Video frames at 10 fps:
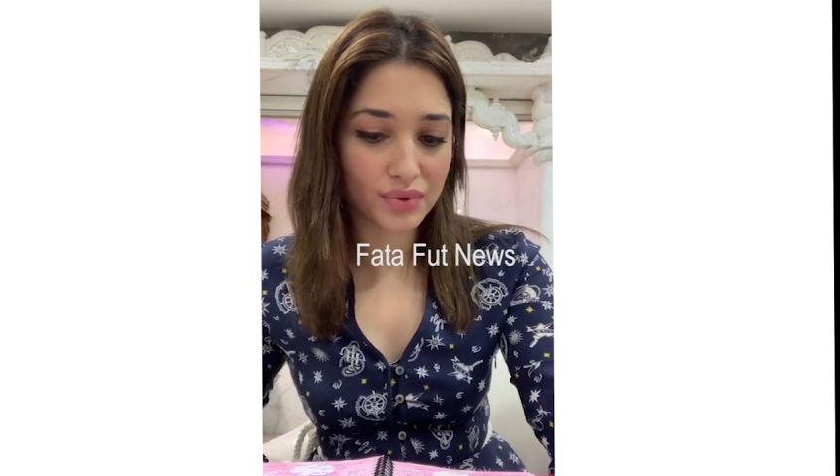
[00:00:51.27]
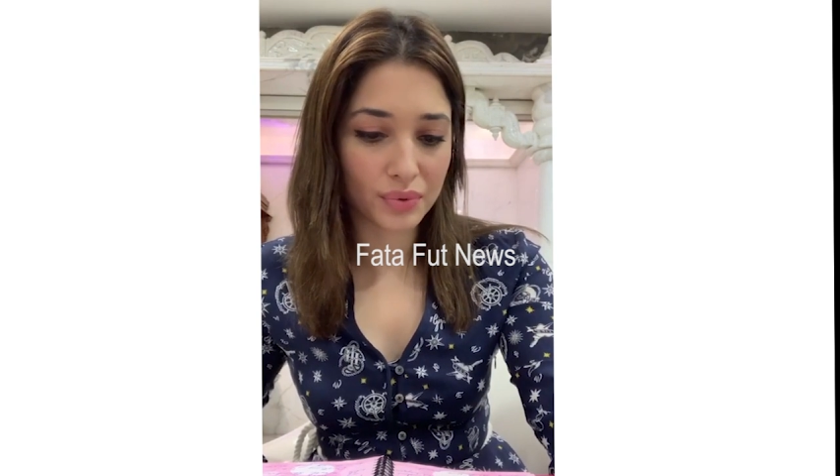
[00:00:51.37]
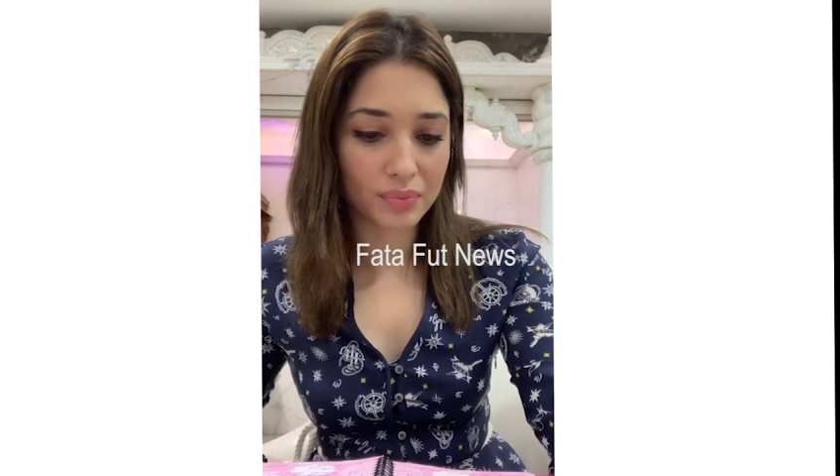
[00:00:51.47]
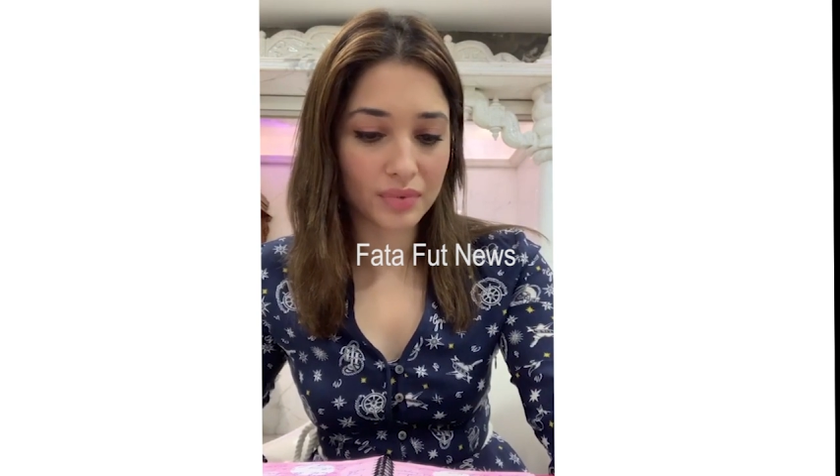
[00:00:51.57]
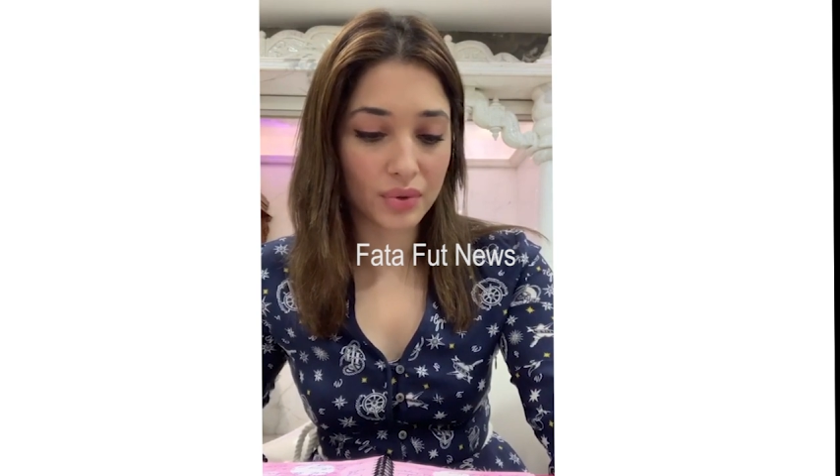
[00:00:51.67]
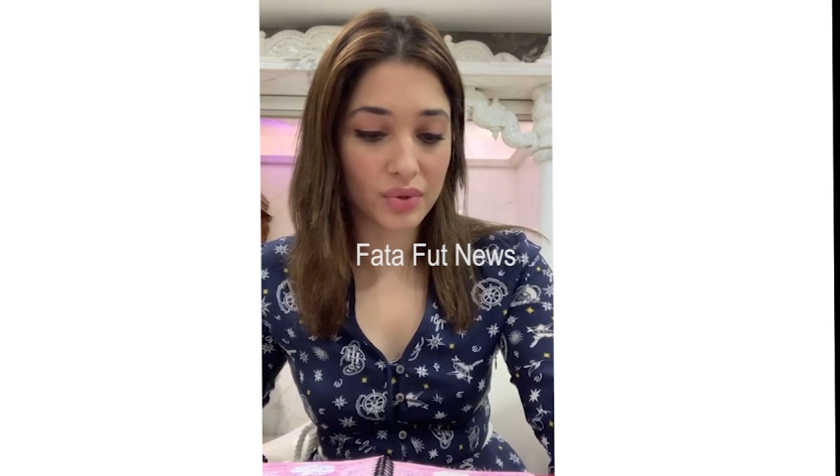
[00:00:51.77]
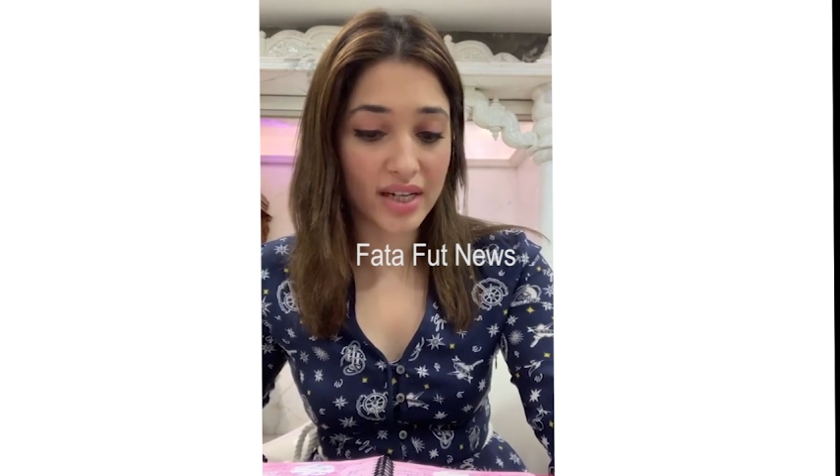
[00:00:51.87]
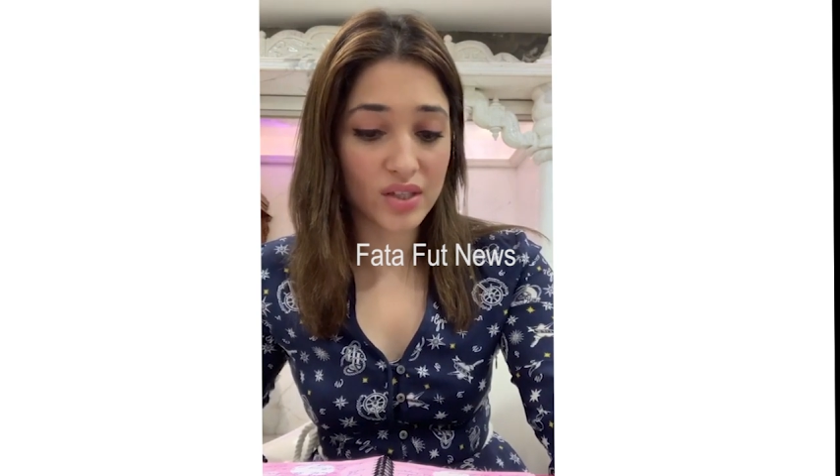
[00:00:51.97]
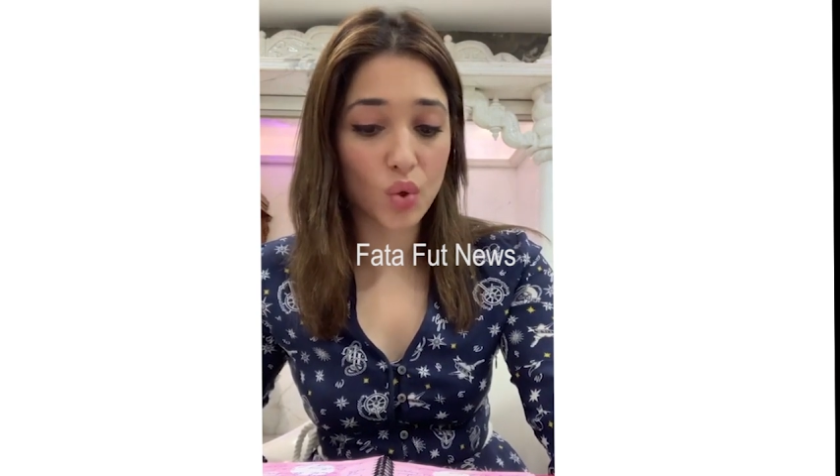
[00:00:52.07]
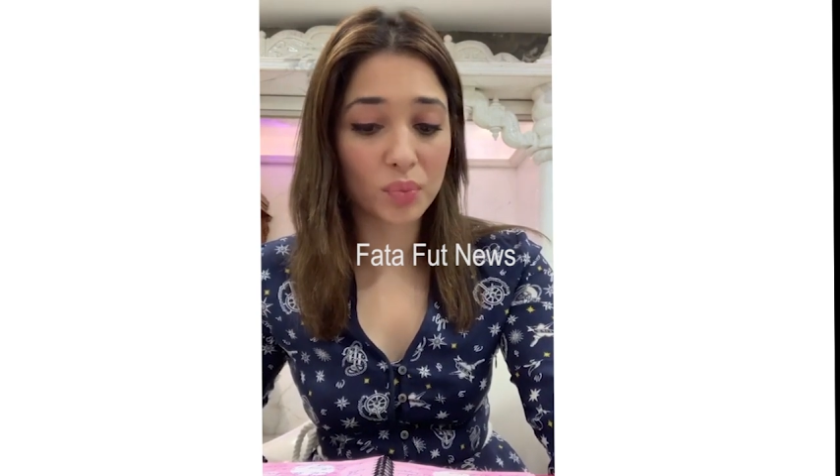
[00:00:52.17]
So because
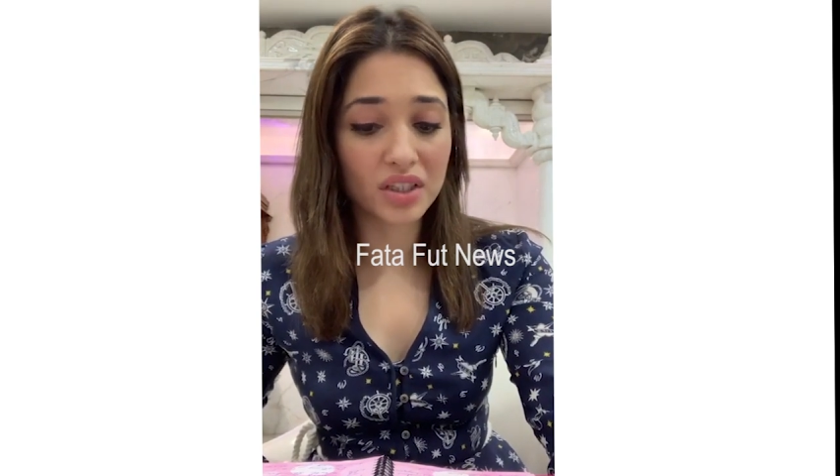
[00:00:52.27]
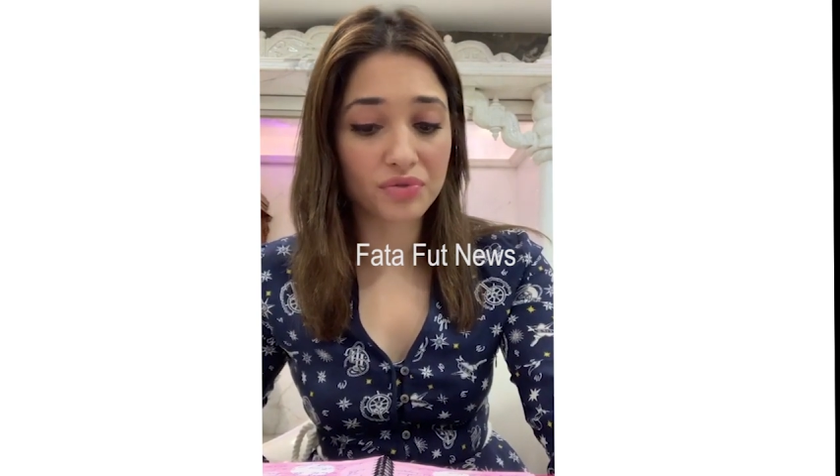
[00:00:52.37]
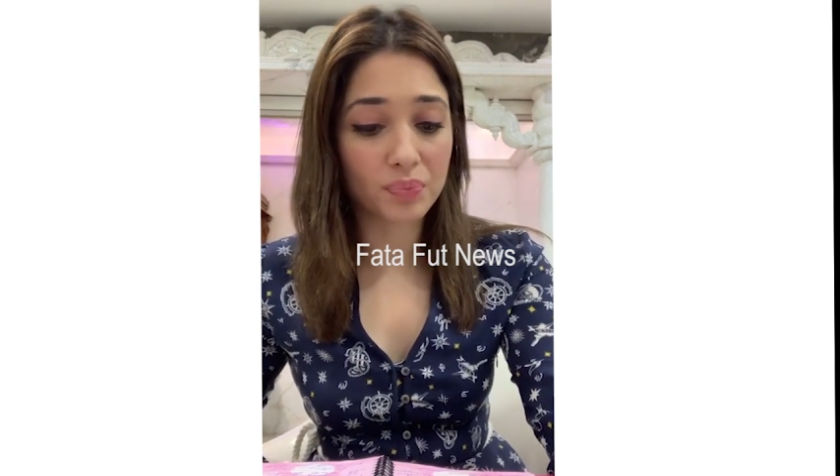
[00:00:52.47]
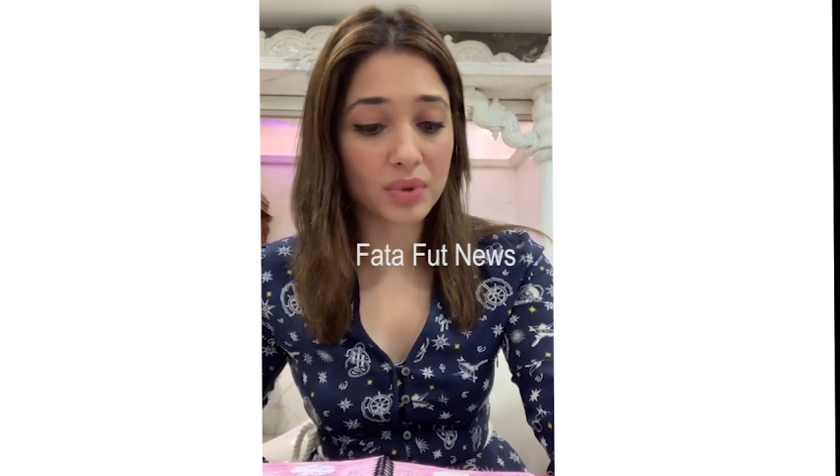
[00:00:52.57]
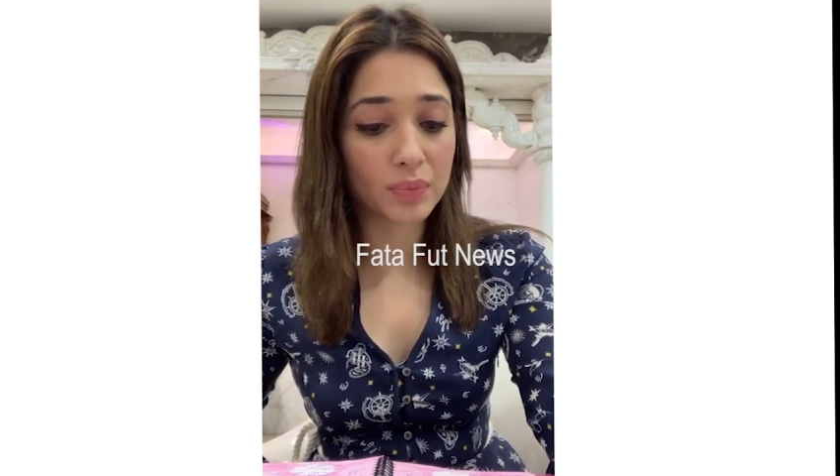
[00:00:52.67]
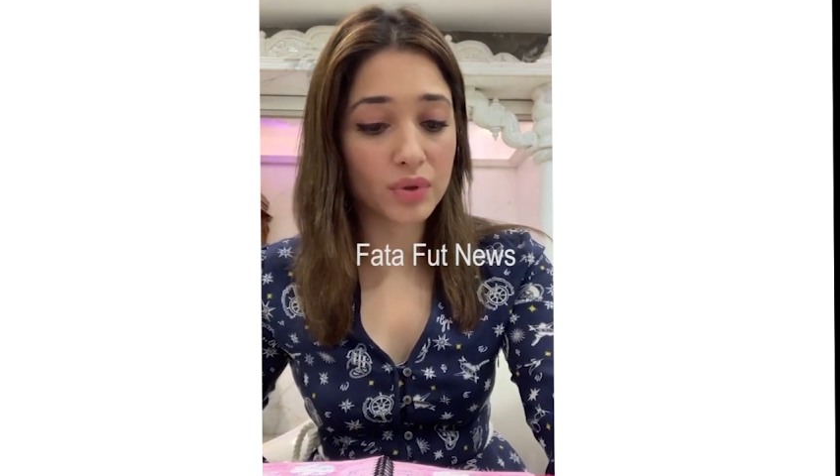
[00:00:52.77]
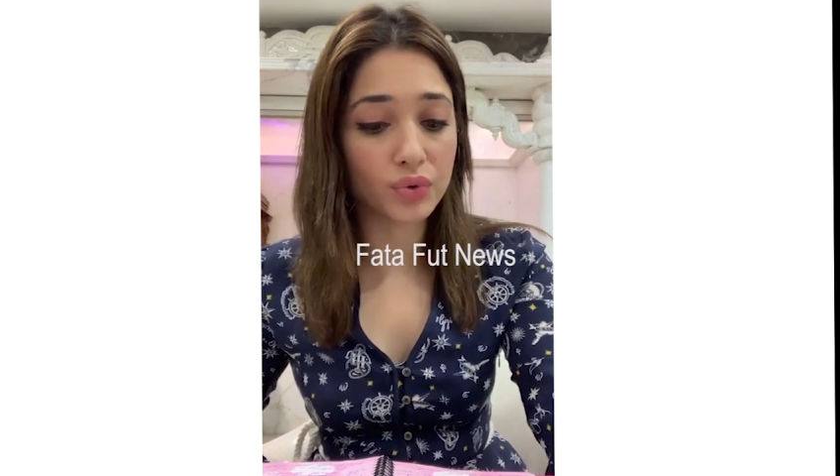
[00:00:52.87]
like so many different people